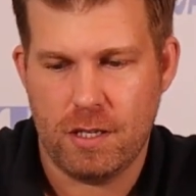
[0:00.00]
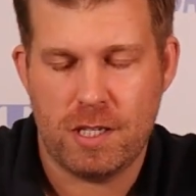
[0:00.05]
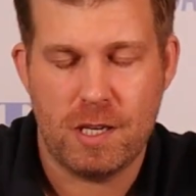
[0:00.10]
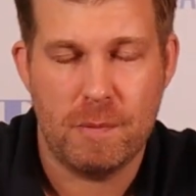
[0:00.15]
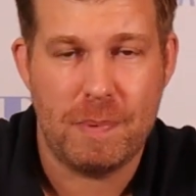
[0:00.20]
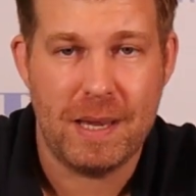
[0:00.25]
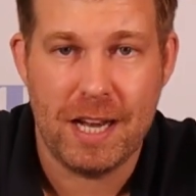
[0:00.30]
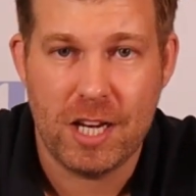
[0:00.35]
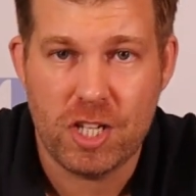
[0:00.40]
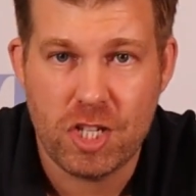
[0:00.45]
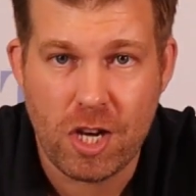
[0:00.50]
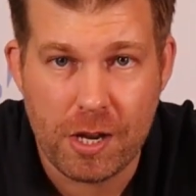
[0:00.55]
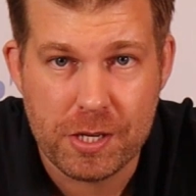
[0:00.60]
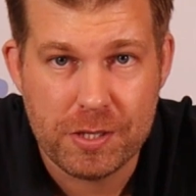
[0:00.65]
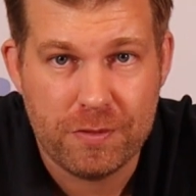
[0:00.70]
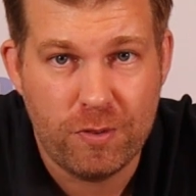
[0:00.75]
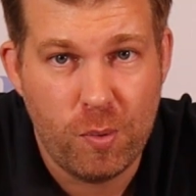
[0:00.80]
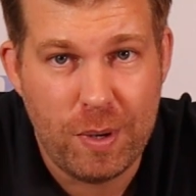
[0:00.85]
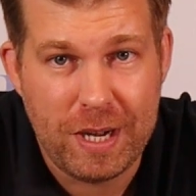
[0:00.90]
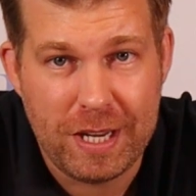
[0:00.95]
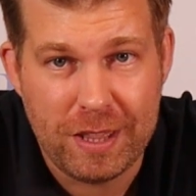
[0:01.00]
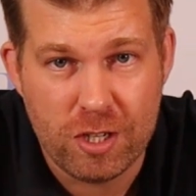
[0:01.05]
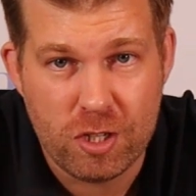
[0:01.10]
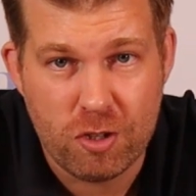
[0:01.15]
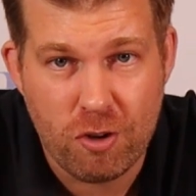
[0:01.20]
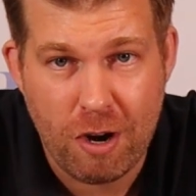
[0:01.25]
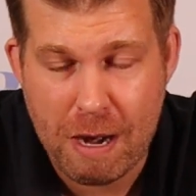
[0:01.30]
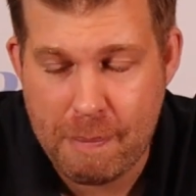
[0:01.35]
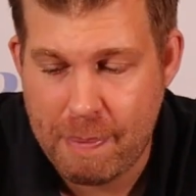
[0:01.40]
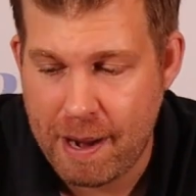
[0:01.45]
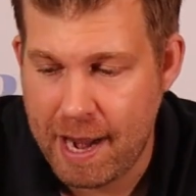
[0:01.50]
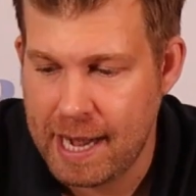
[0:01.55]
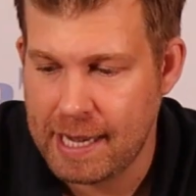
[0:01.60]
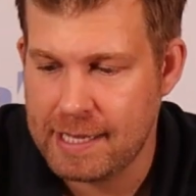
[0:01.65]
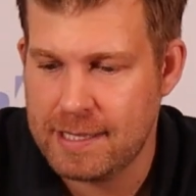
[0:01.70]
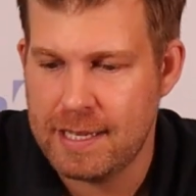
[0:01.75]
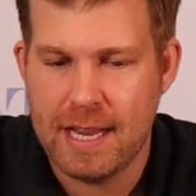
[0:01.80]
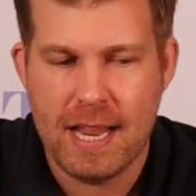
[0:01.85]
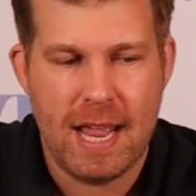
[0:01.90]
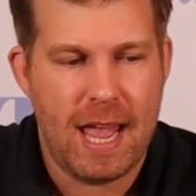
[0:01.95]
to be in a chance for winning the dry
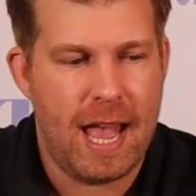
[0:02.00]
bags.